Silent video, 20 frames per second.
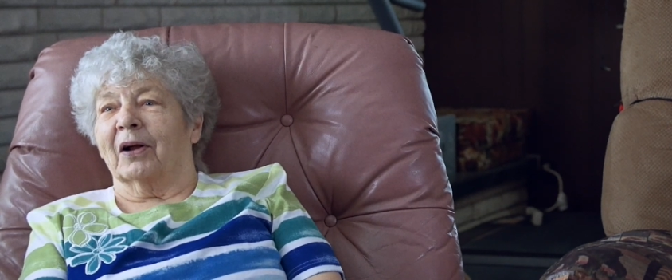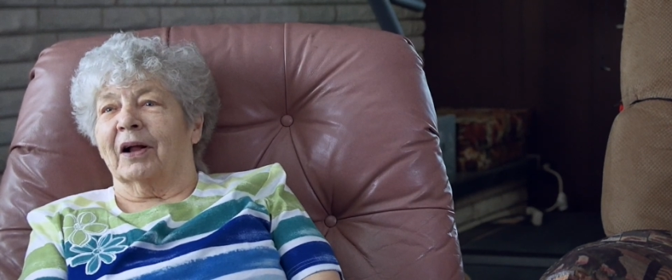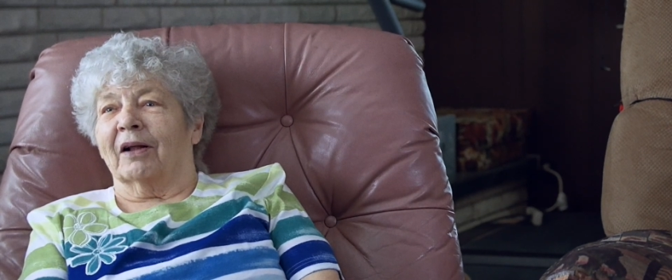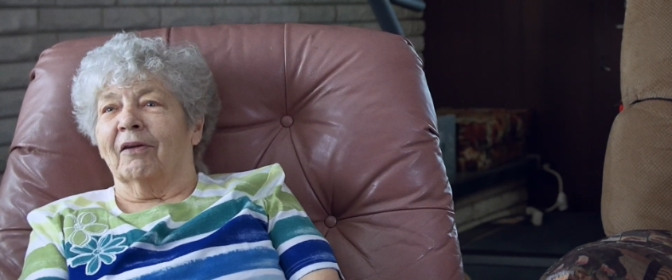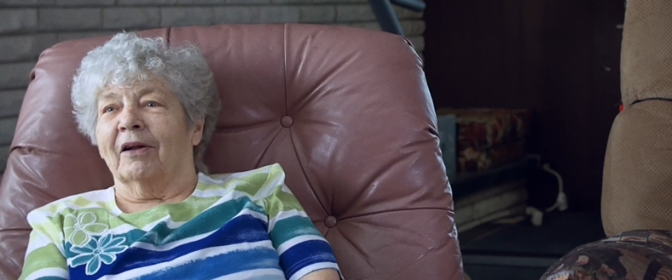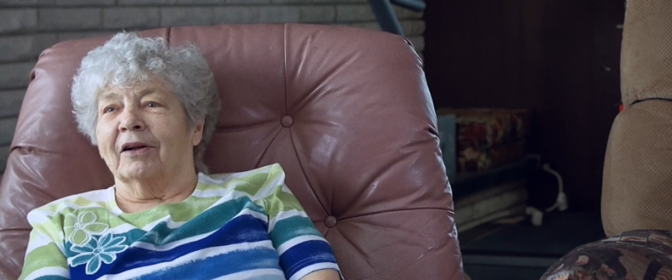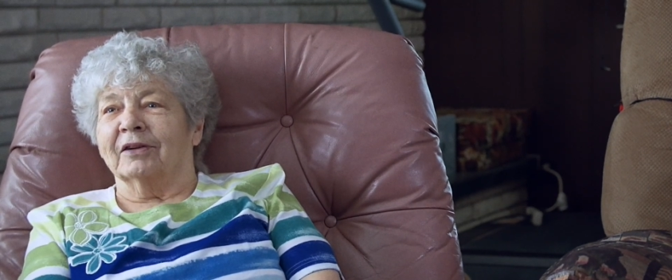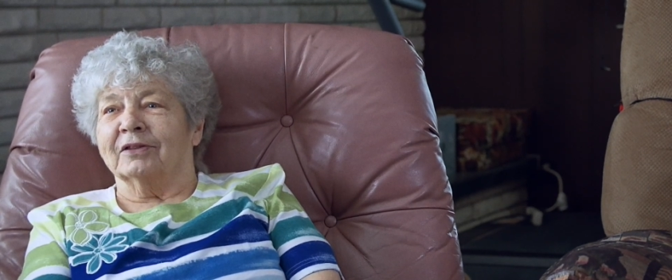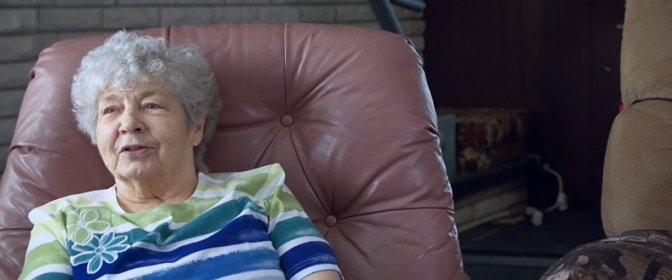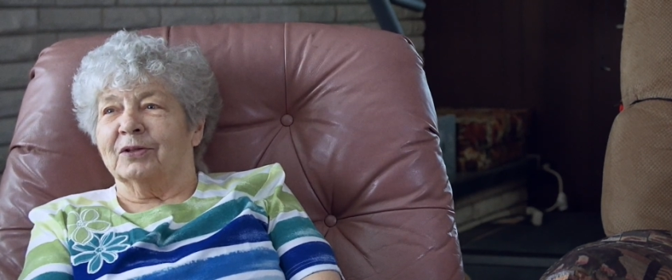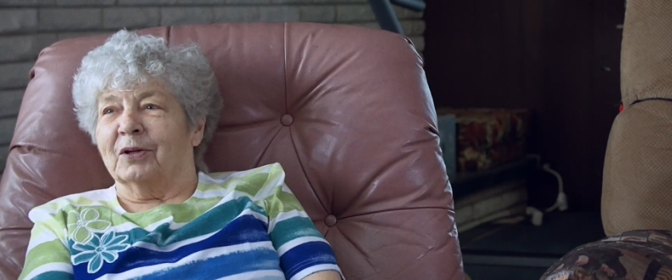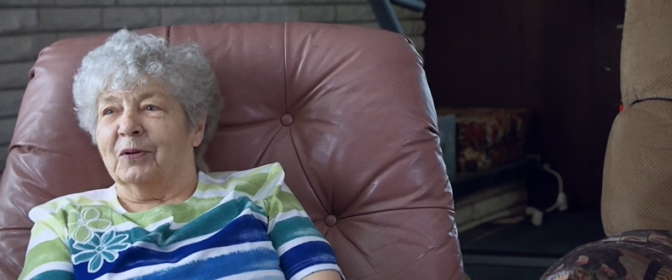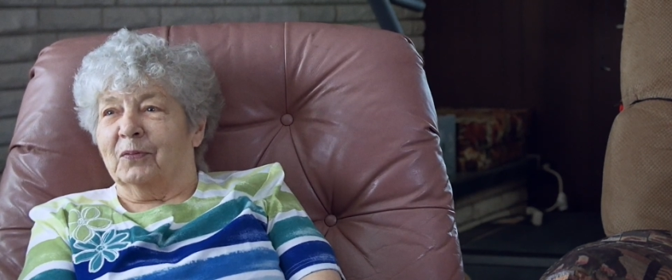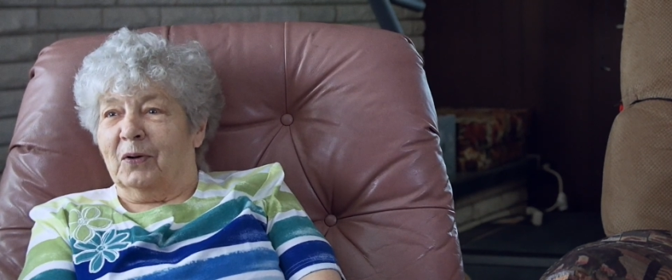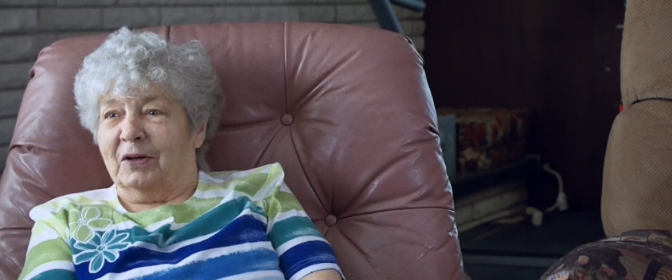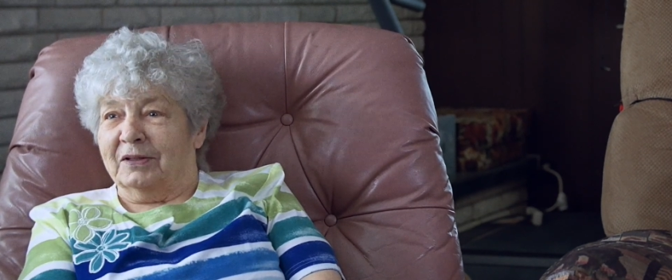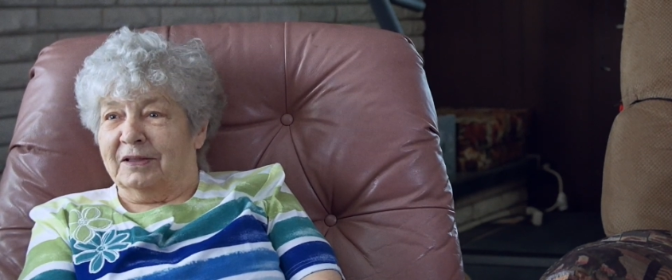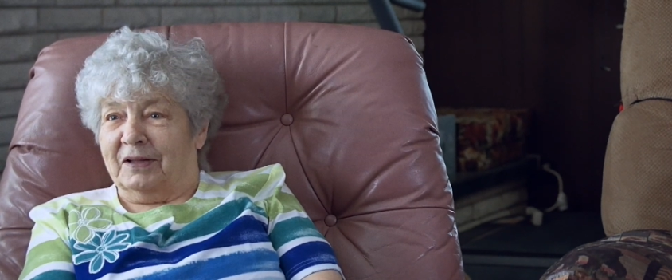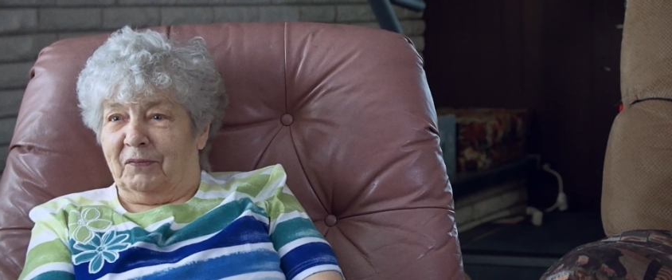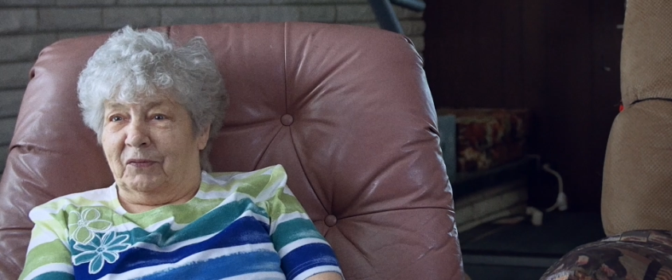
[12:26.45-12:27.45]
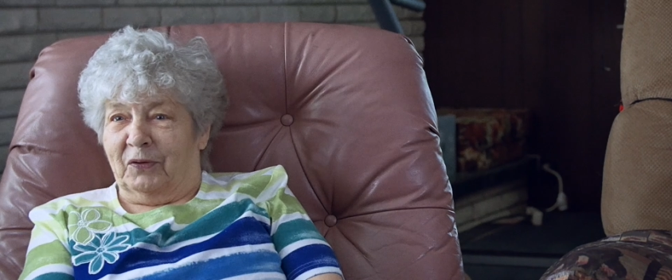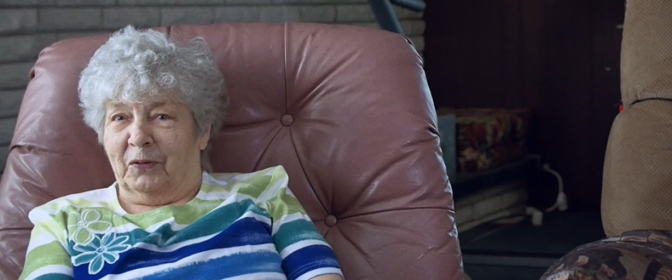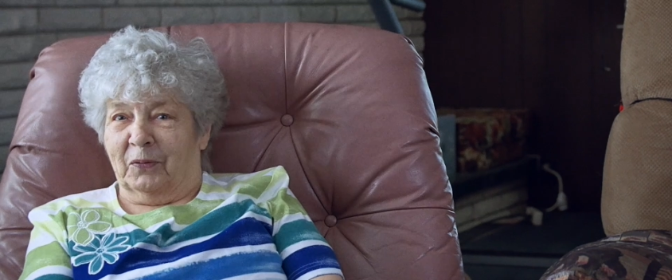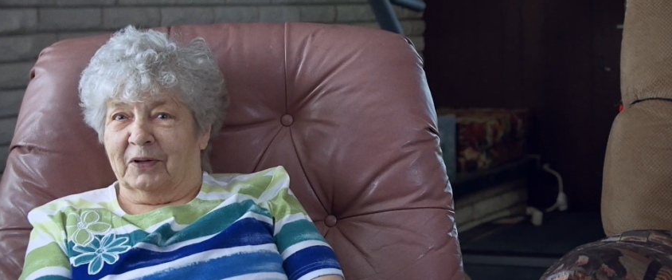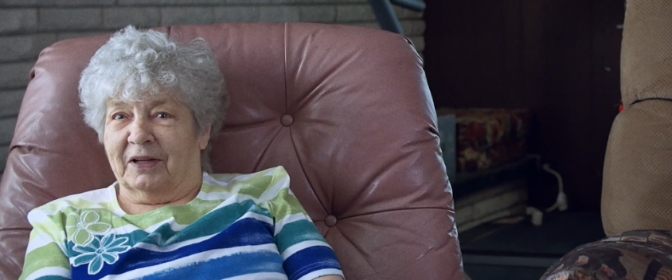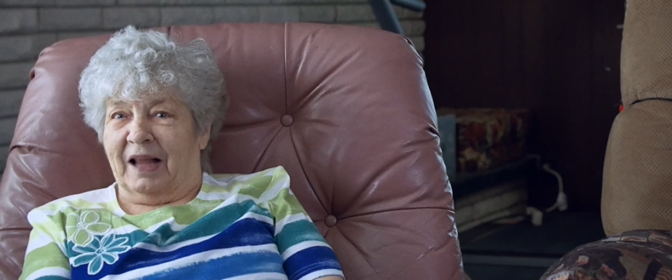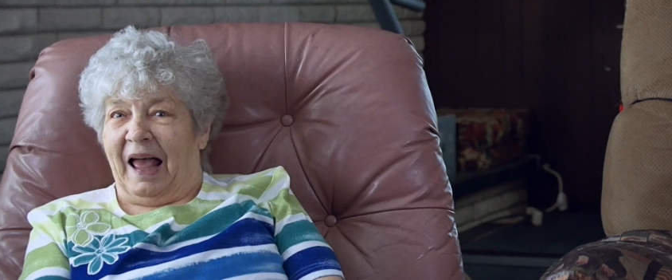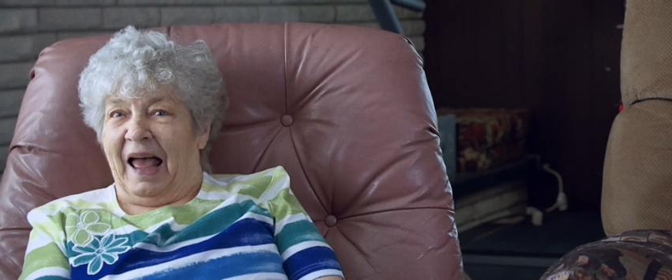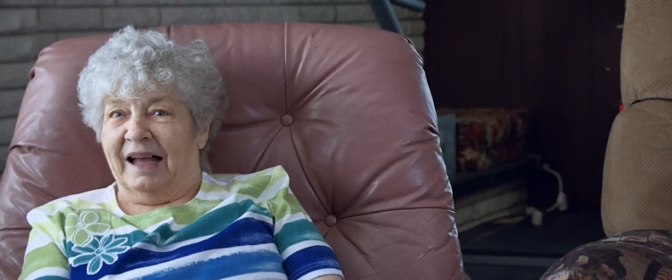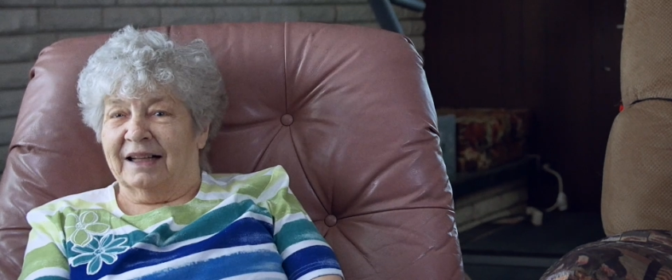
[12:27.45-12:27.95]
Clarkston was if you
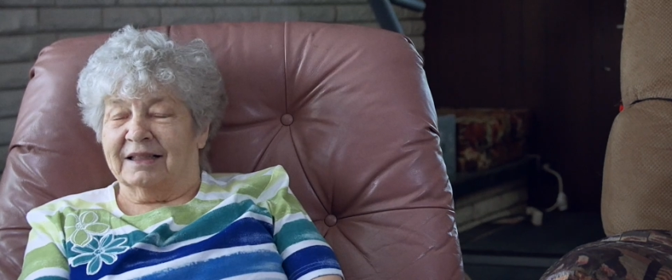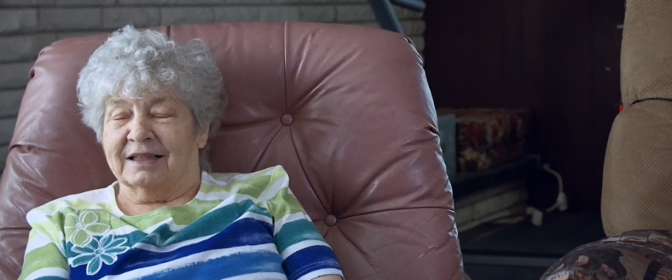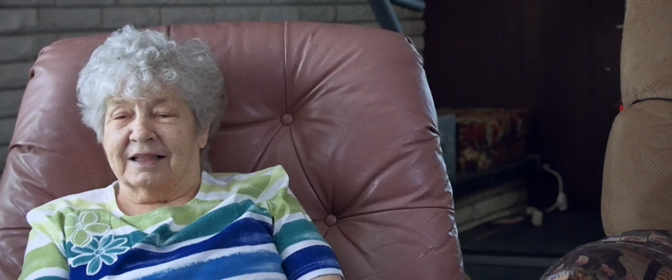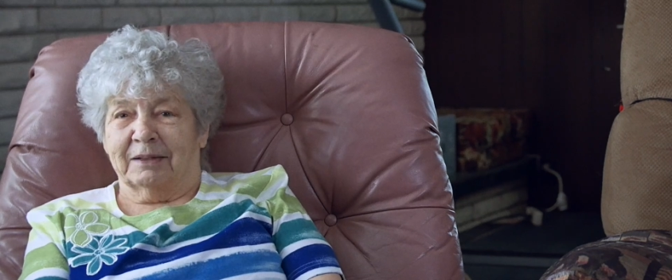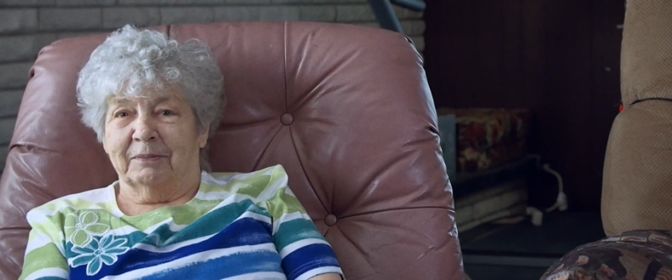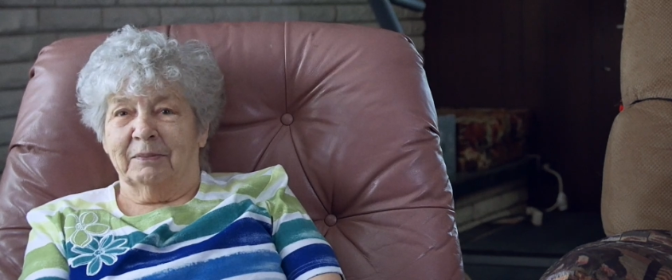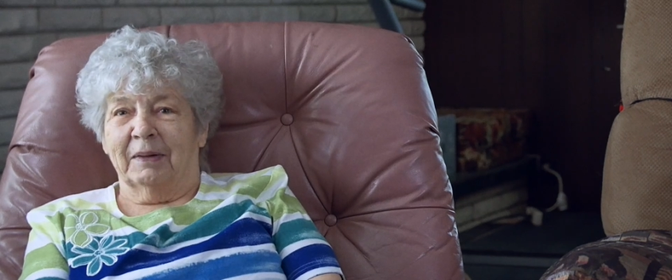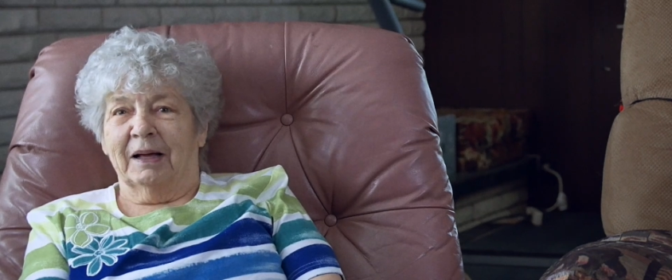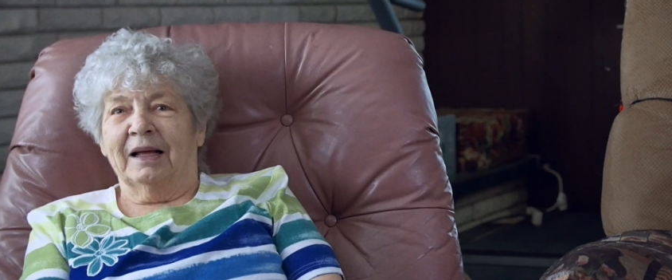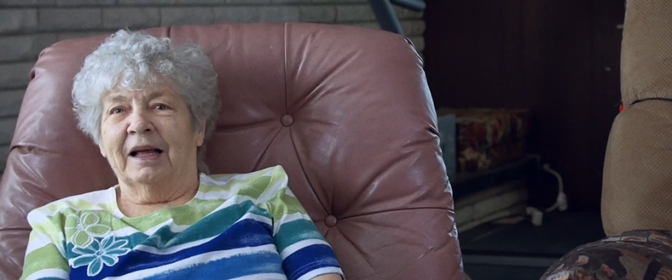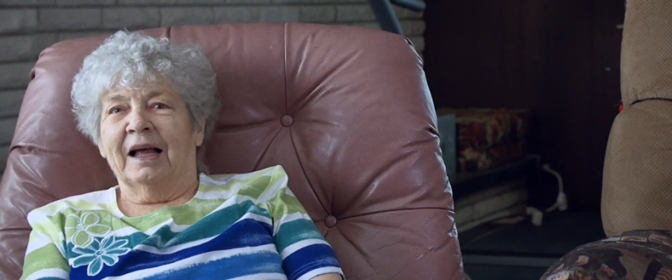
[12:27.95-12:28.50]
were to ask them.